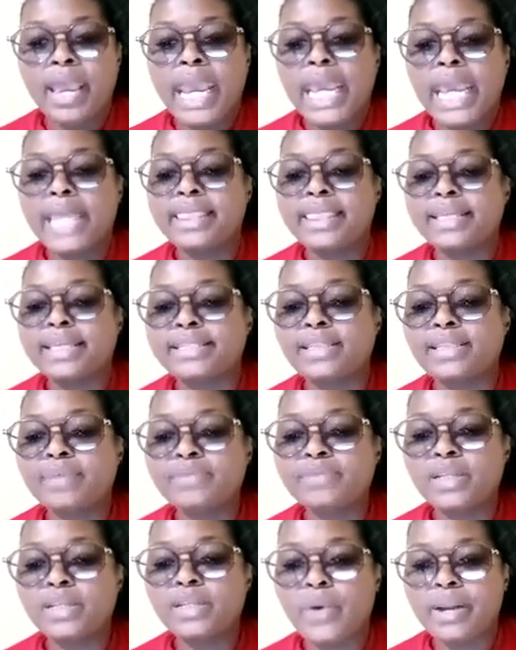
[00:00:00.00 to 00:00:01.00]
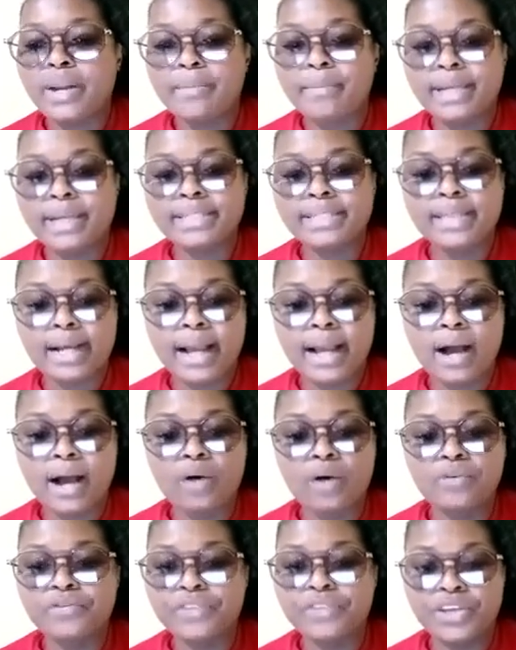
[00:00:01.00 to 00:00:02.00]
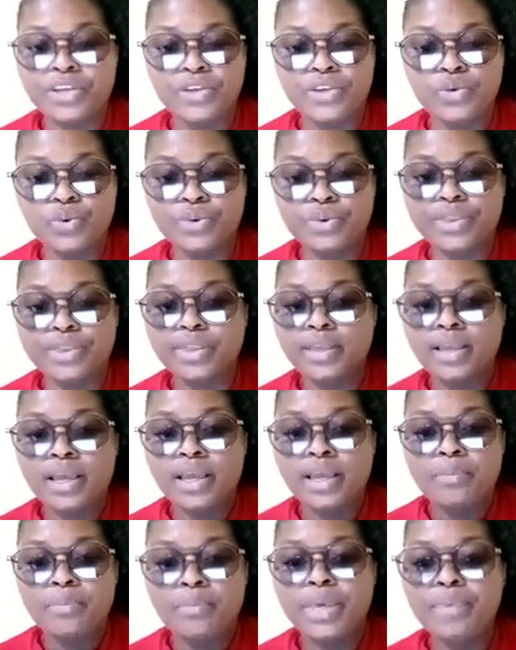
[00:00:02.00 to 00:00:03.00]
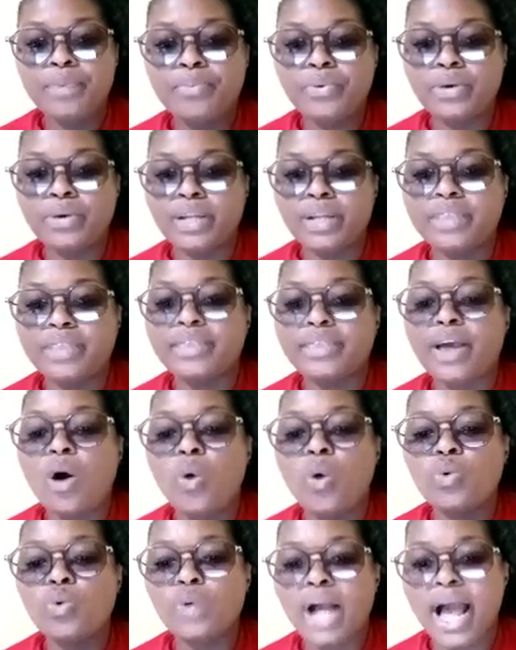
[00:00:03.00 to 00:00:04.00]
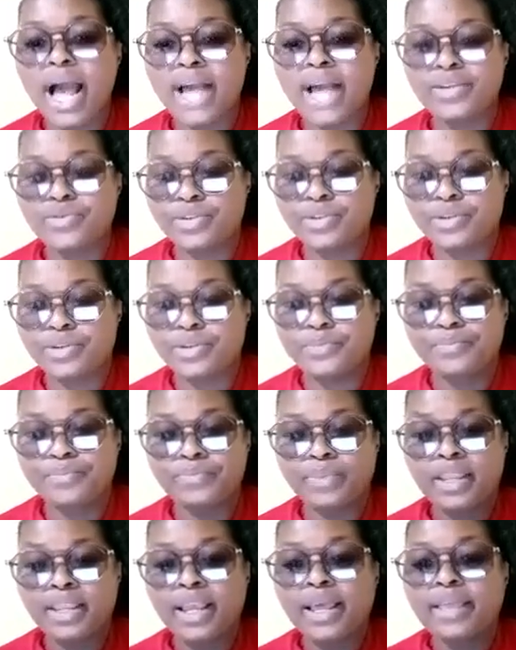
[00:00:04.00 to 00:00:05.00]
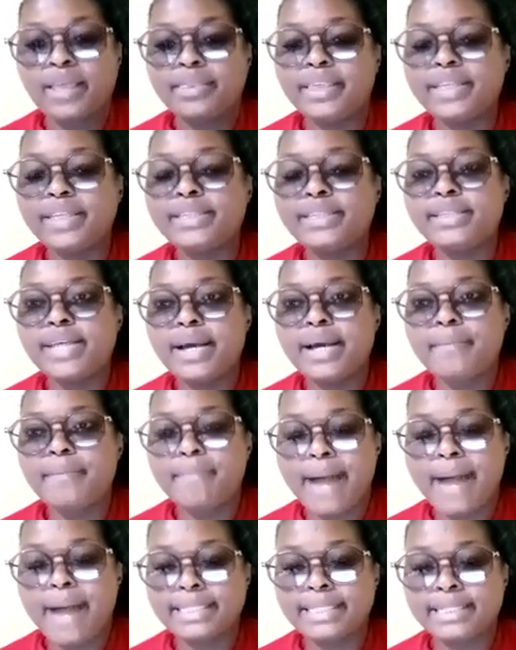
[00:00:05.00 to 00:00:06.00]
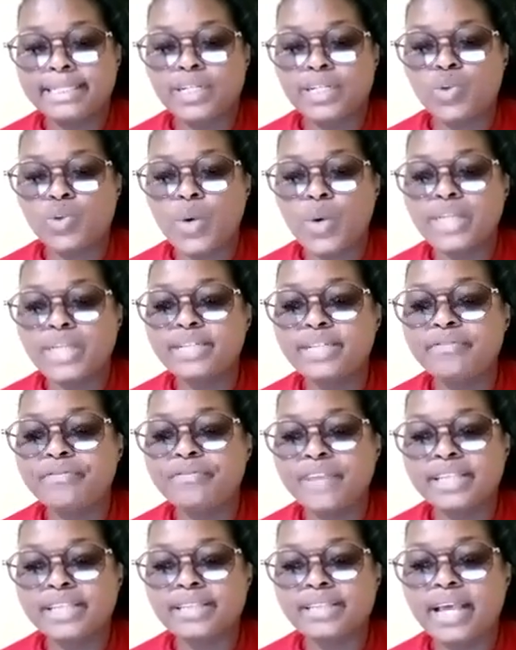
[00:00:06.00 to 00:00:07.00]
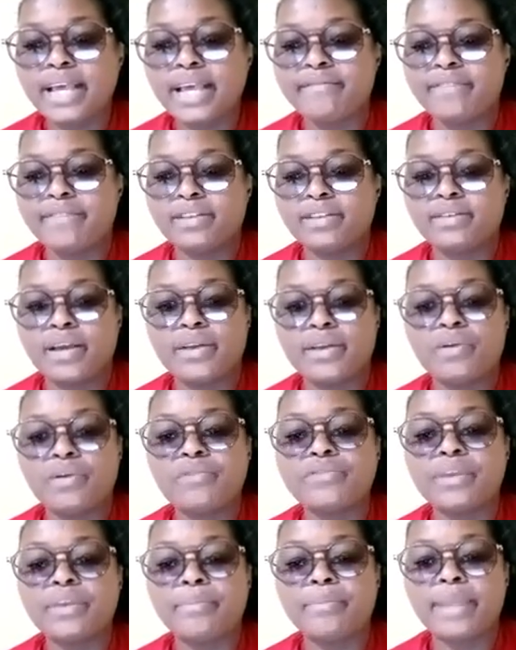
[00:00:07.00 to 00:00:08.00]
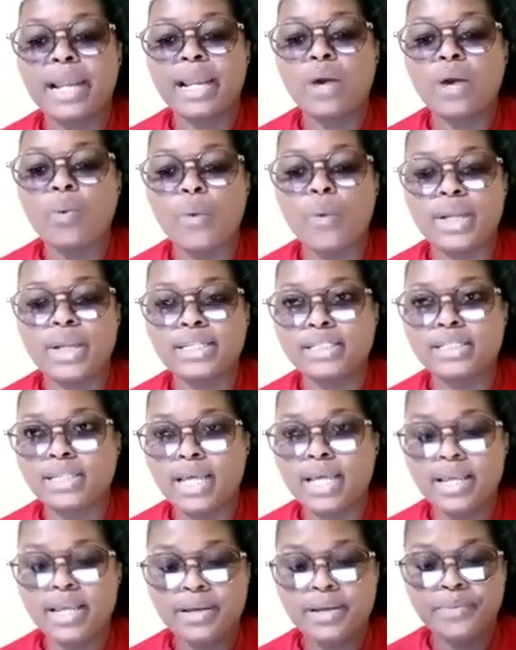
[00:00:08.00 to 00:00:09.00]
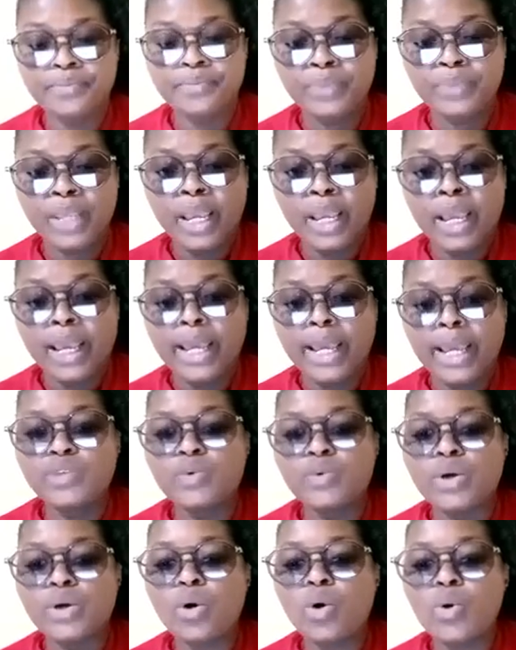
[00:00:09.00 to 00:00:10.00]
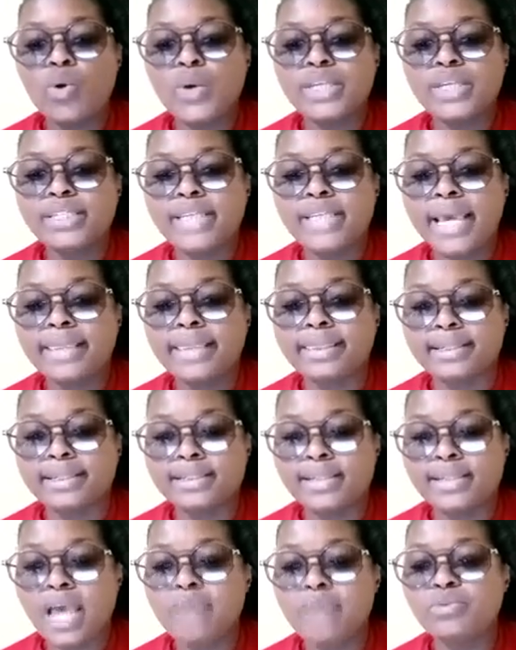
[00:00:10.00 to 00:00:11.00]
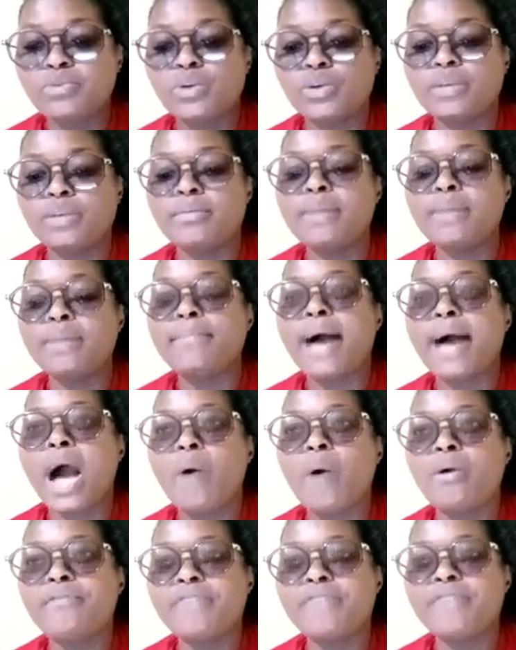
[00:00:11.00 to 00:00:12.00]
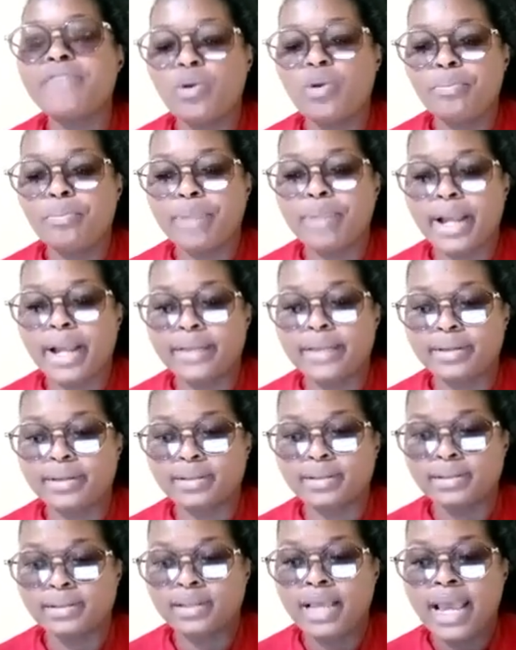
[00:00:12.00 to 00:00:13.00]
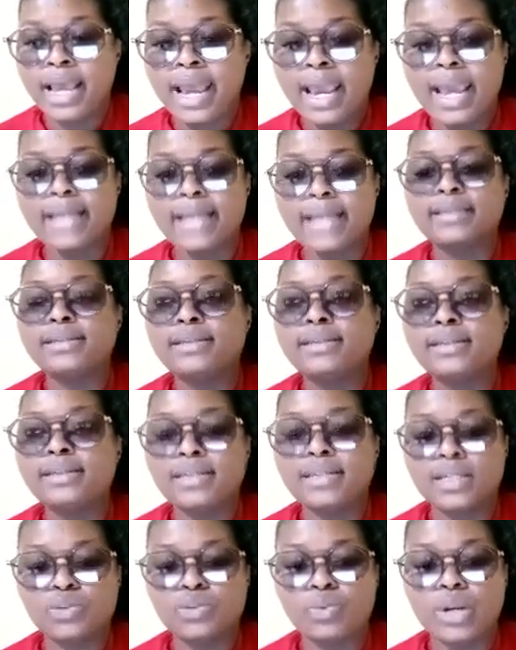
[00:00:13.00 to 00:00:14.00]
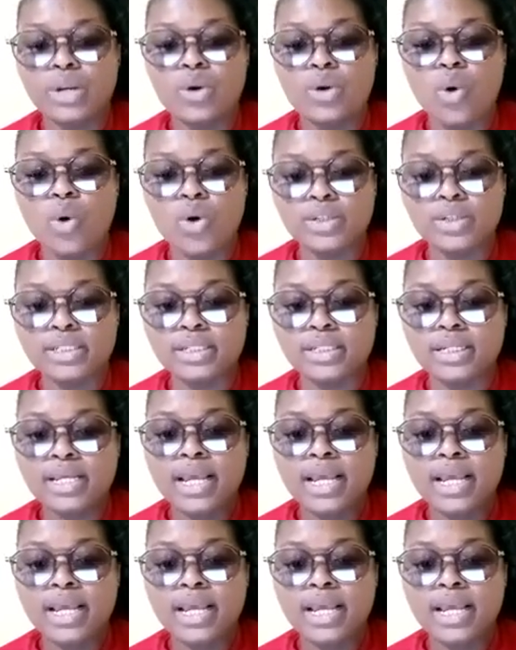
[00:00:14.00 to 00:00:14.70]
and the subsequent massacre of the youth, people in the whole country. This year marked the 21st anniversary of the Black Wednesday, and we always take this time to remember our fellow brothers and sisters we lost